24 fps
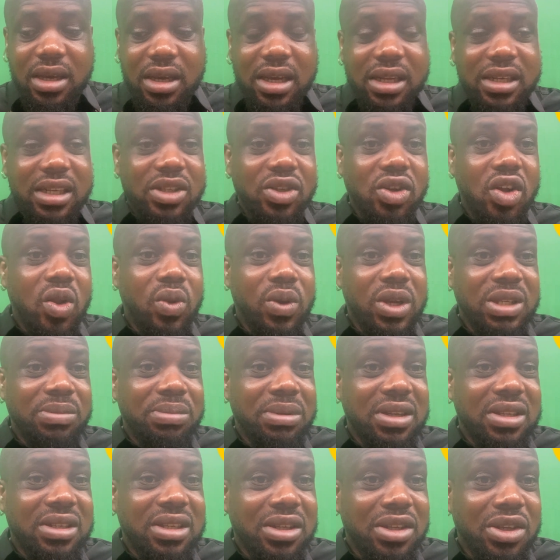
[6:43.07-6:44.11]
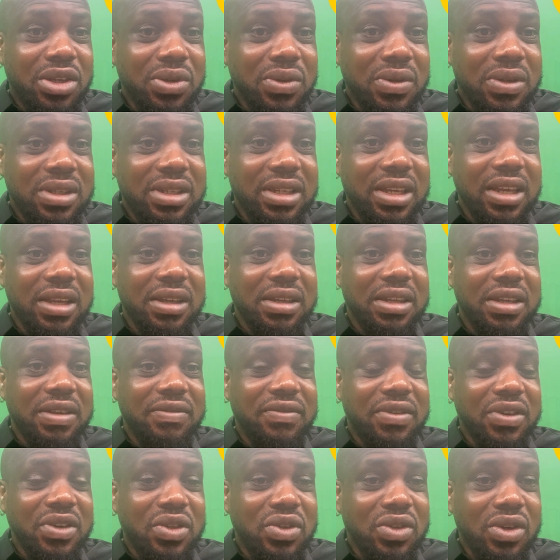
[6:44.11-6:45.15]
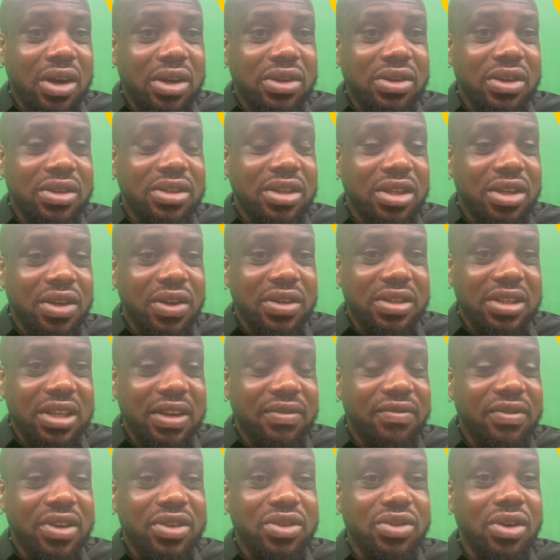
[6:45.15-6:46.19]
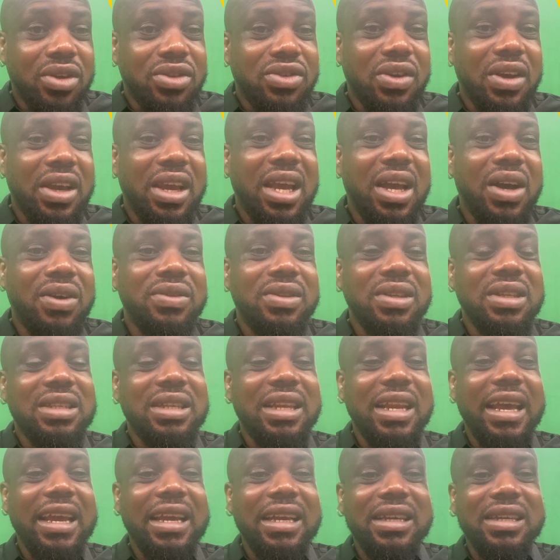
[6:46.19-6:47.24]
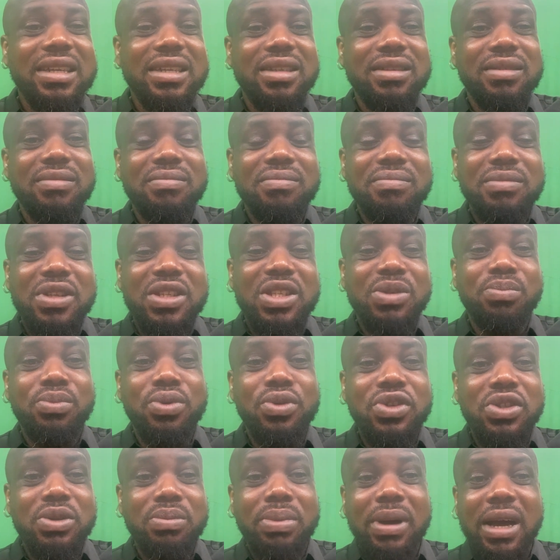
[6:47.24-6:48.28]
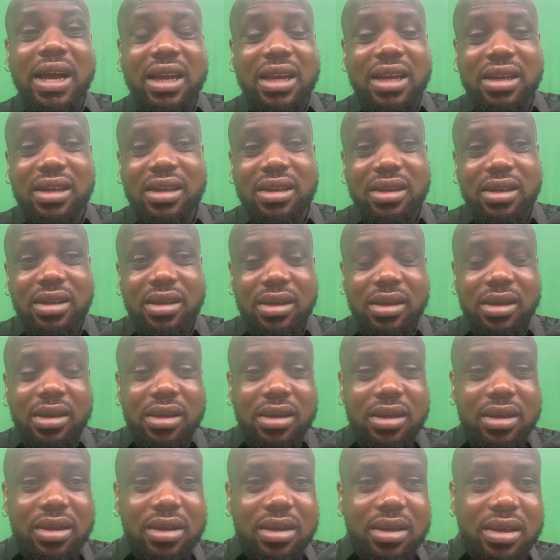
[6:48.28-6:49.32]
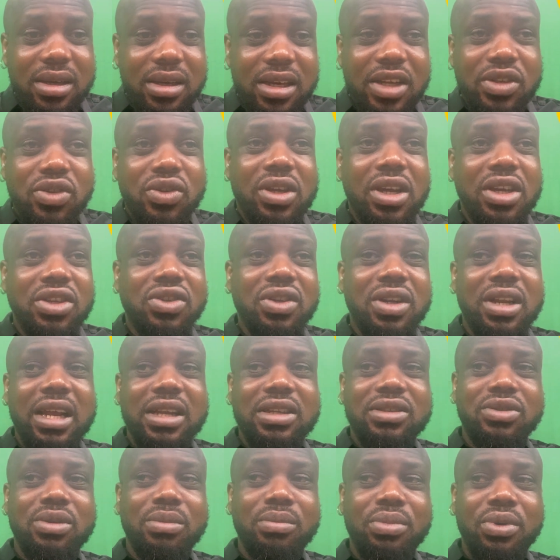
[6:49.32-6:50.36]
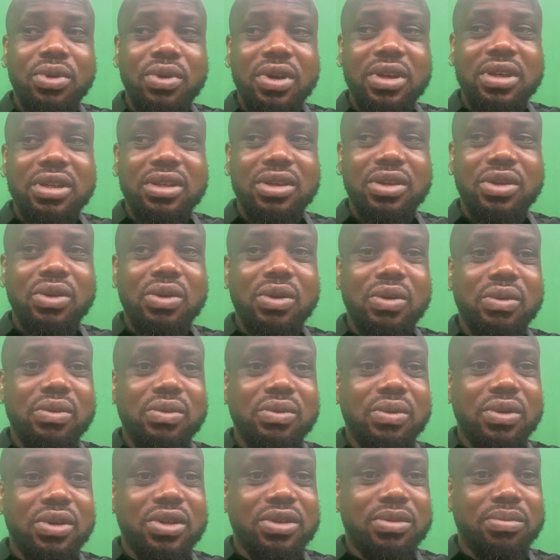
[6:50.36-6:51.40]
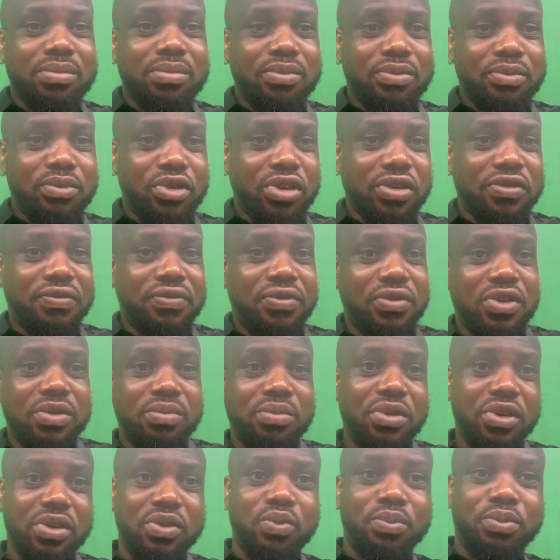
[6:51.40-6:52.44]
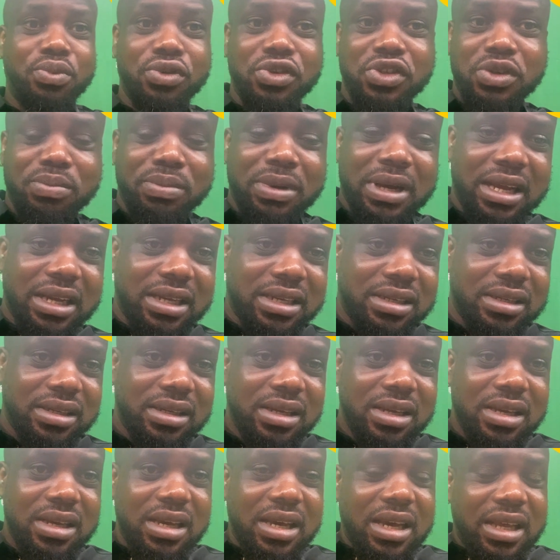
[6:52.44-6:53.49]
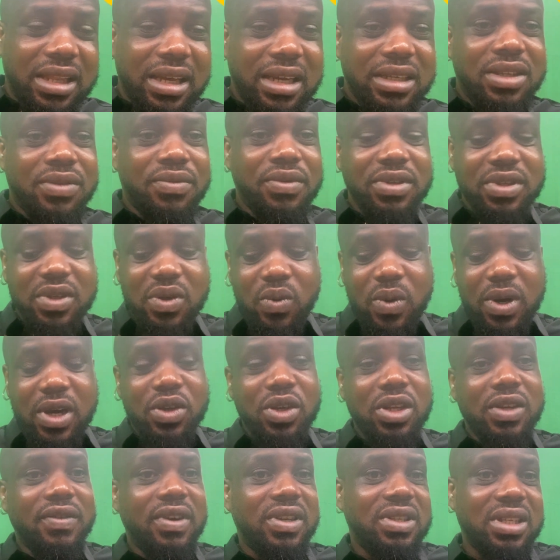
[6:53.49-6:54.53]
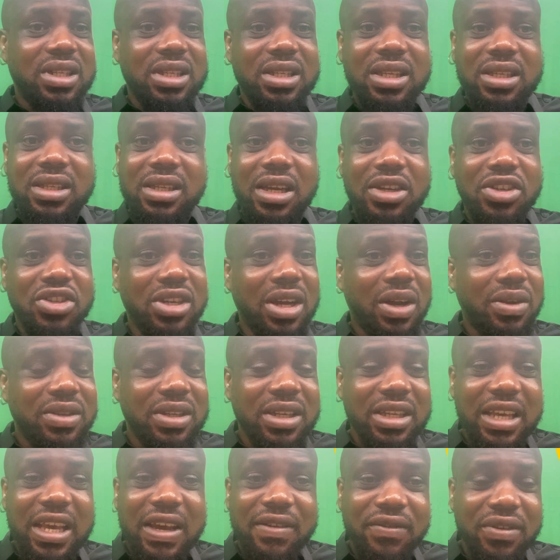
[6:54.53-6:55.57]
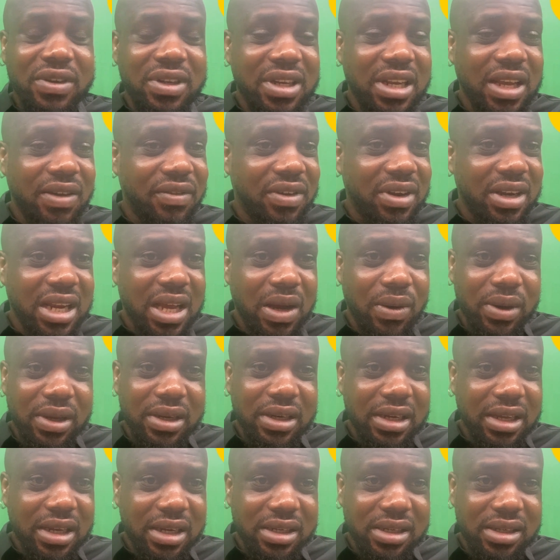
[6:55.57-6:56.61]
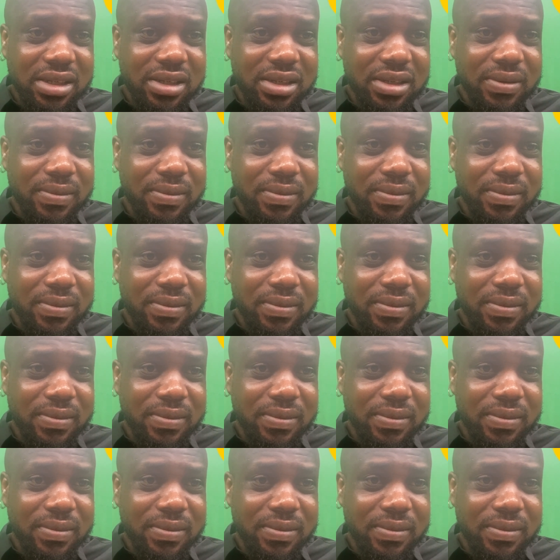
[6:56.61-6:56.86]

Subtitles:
there's always been security infrastructure. Health is pushed back. Education at some point, was brought forth but pushed back. That's the reason why universities are shouting every now and then